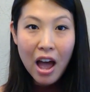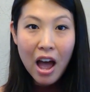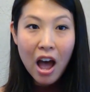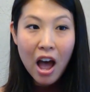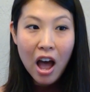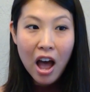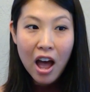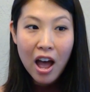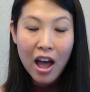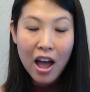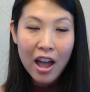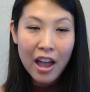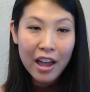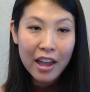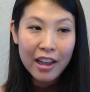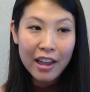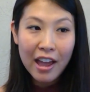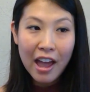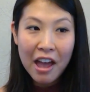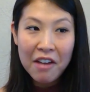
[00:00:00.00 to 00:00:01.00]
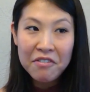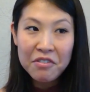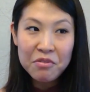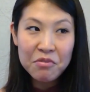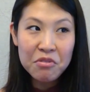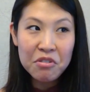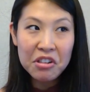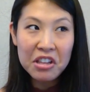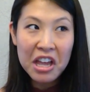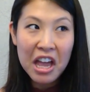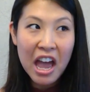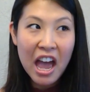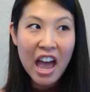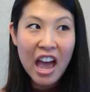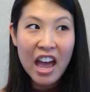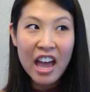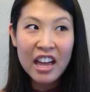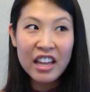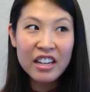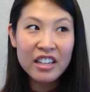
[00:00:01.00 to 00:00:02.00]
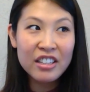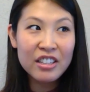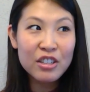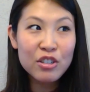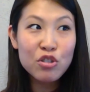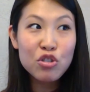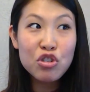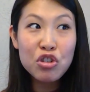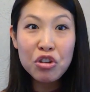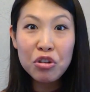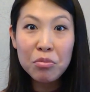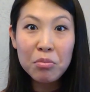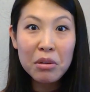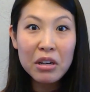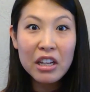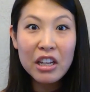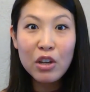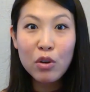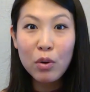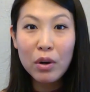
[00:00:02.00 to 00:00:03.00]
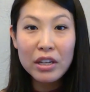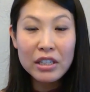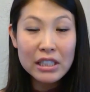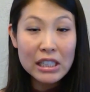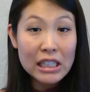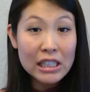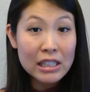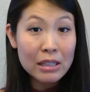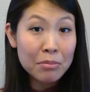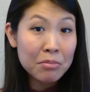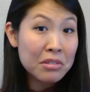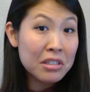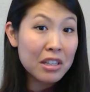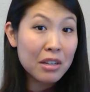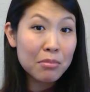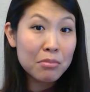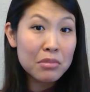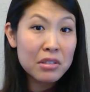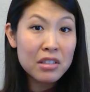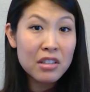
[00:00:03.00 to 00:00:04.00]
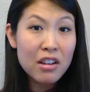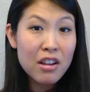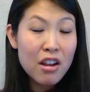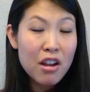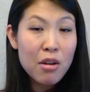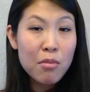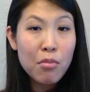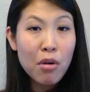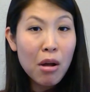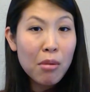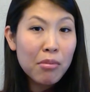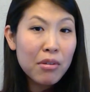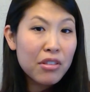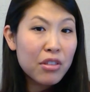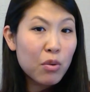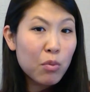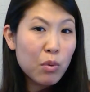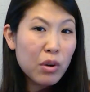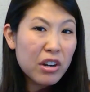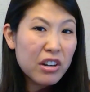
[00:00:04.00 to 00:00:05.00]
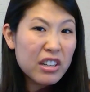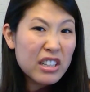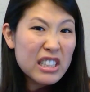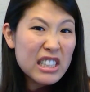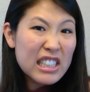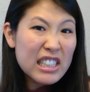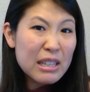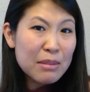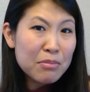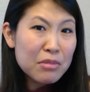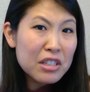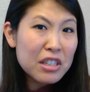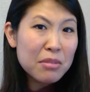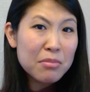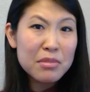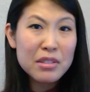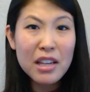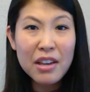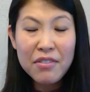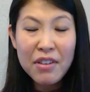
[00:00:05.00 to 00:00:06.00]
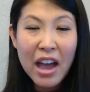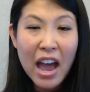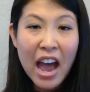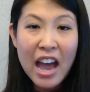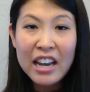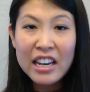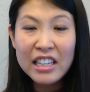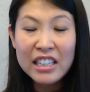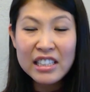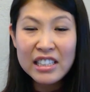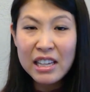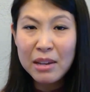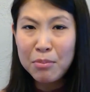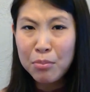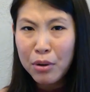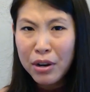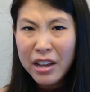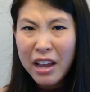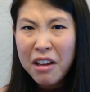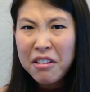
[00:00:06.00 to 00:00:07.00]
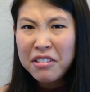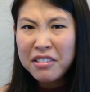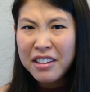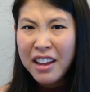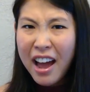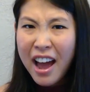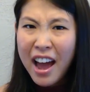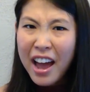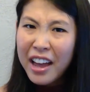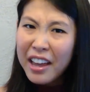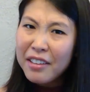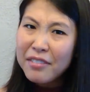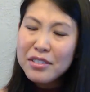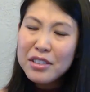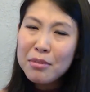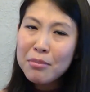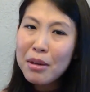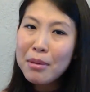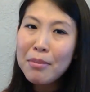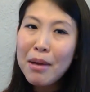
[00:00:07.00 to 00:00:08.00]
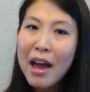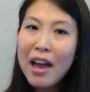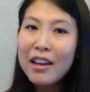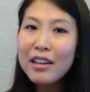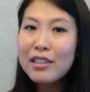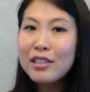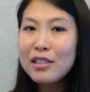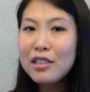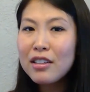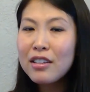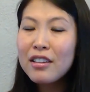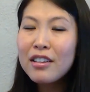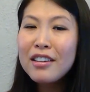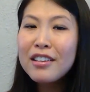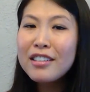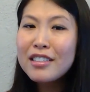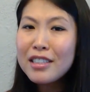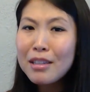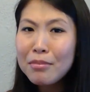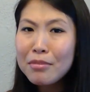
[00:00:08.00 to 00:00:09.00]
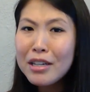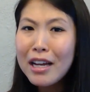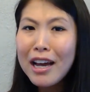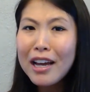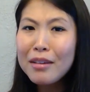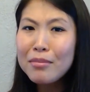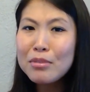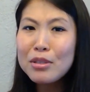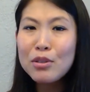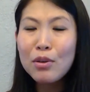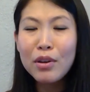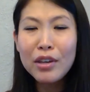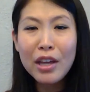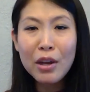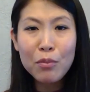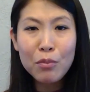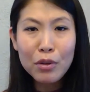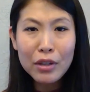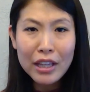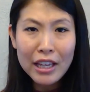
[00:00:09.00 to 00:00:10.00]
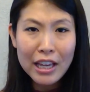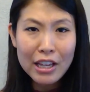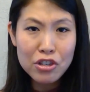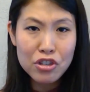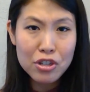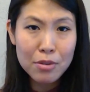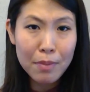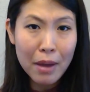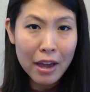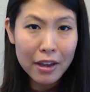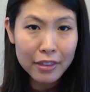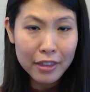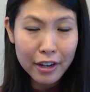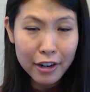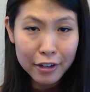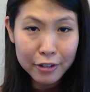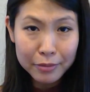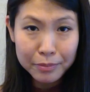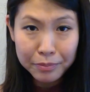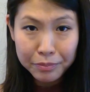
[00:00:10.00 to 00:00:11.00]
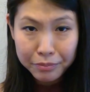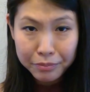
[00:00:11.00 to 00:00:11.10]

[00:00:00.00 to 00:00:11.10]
I haven't really had too many crazy symptoms. Probably the weirdest symptoms I've had is I break out in hives on my back sometimes, so I get really itchy back there.